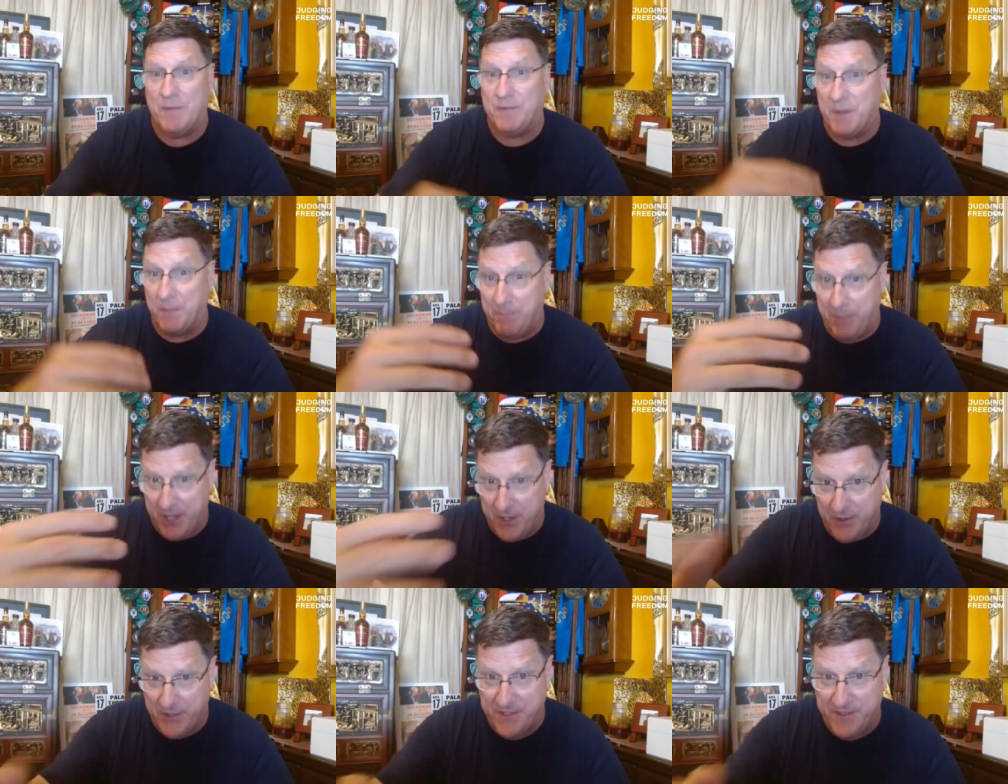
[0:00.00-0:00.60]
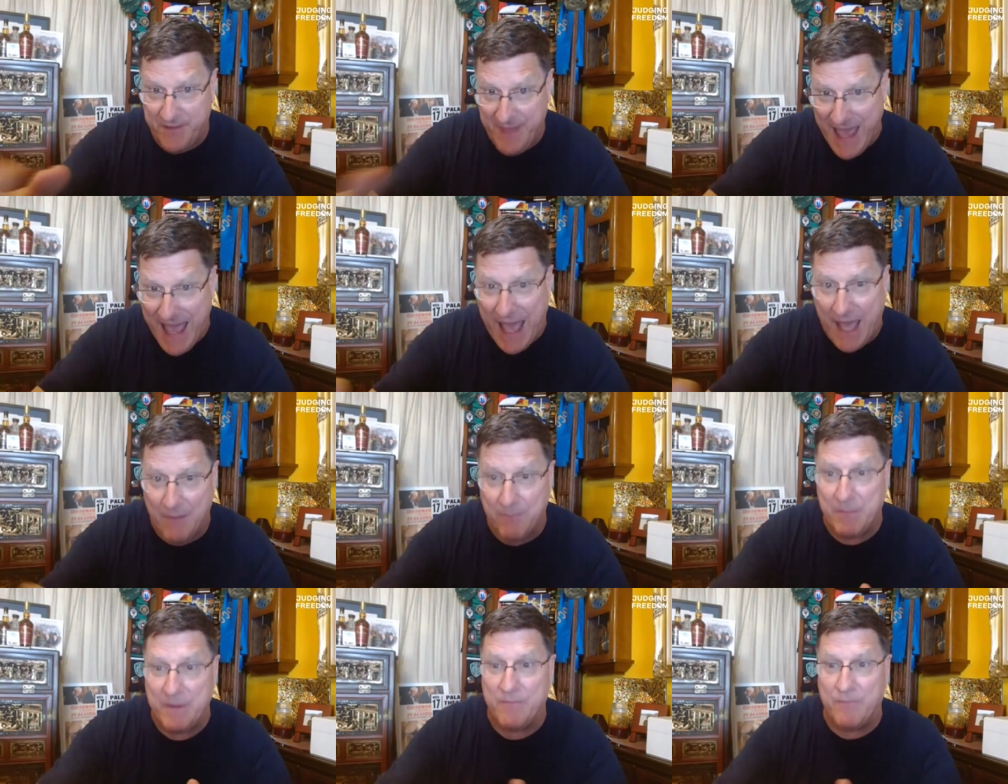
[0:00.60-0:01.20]
You have to pierce
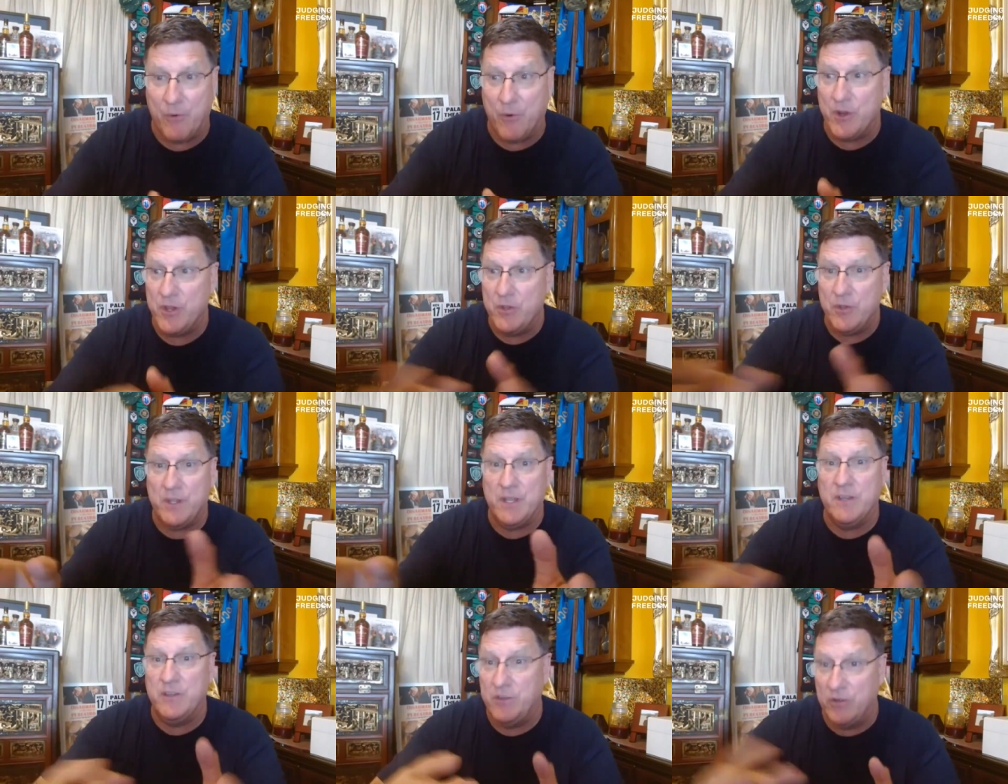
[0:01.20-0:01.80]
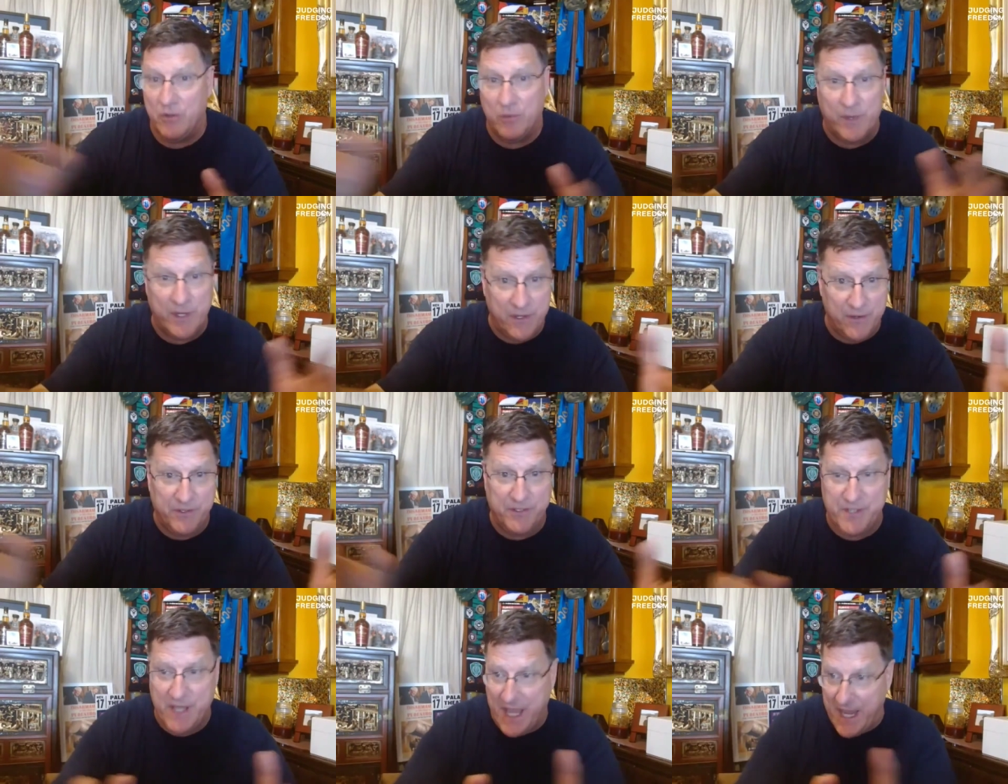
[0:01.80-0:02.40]
that before you can do
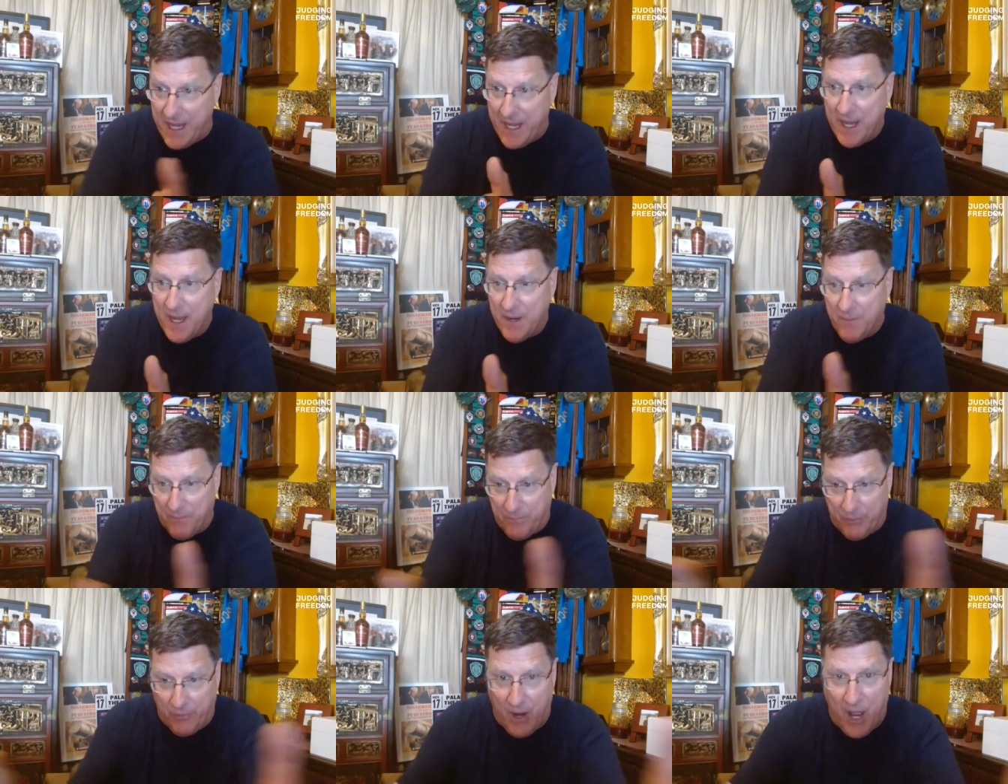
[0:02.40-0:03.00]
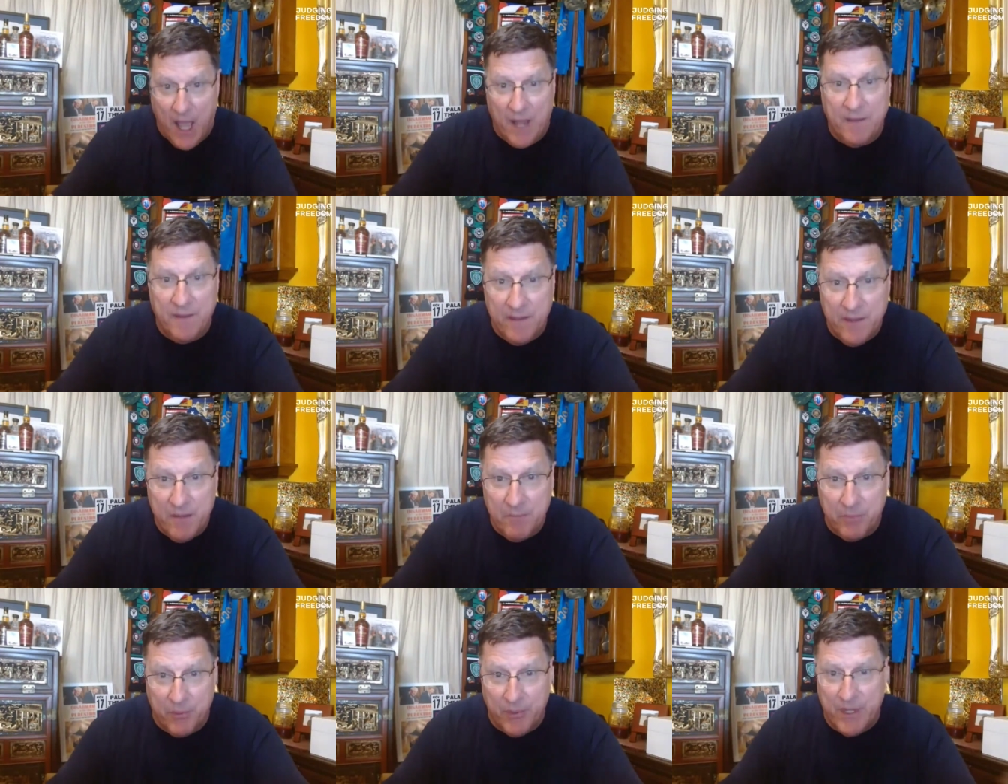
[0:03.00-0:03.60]
what you say
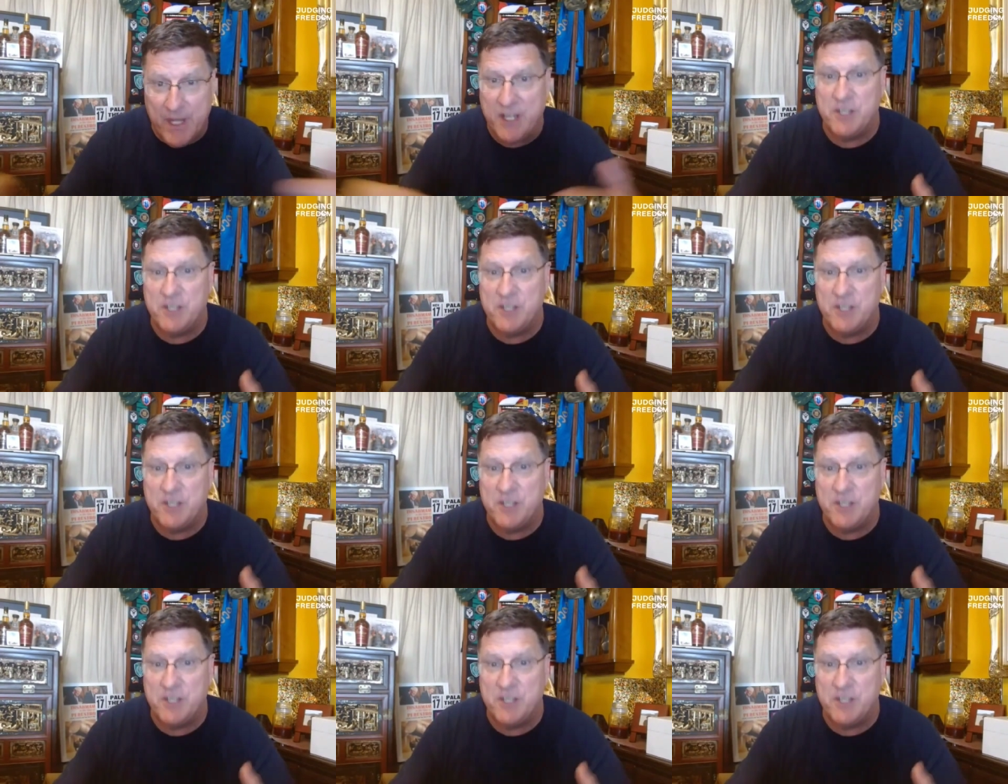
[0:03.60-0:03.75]
broaden the